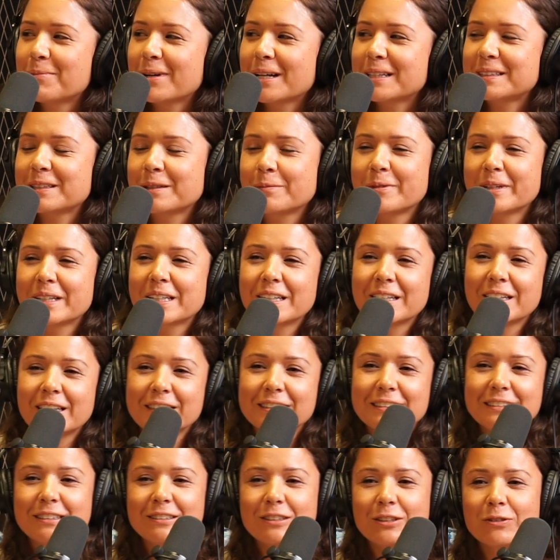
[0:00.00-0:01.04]
busing my
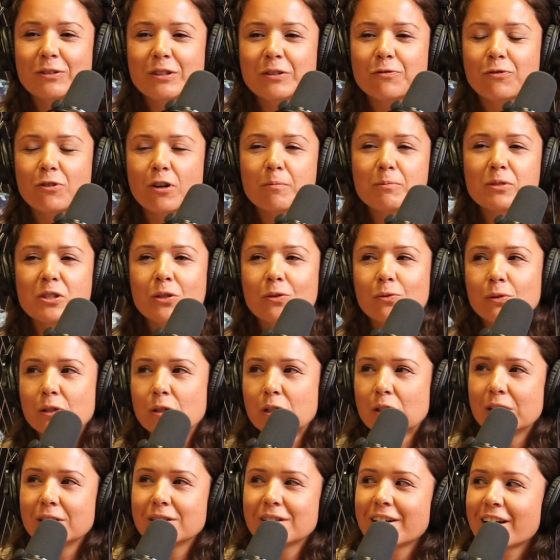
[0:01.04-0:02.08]
kids to and from
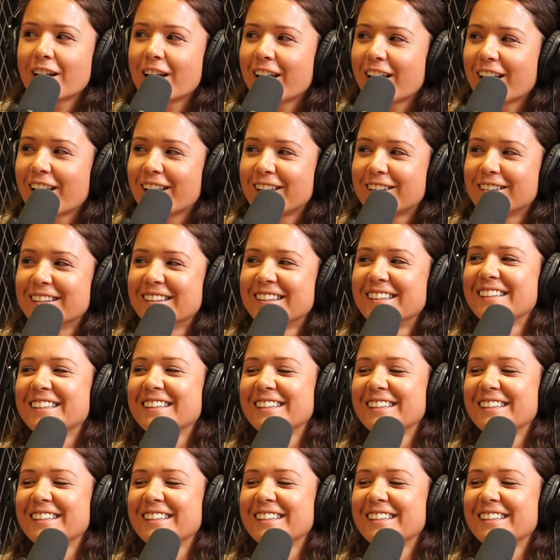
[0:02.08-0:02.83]
school and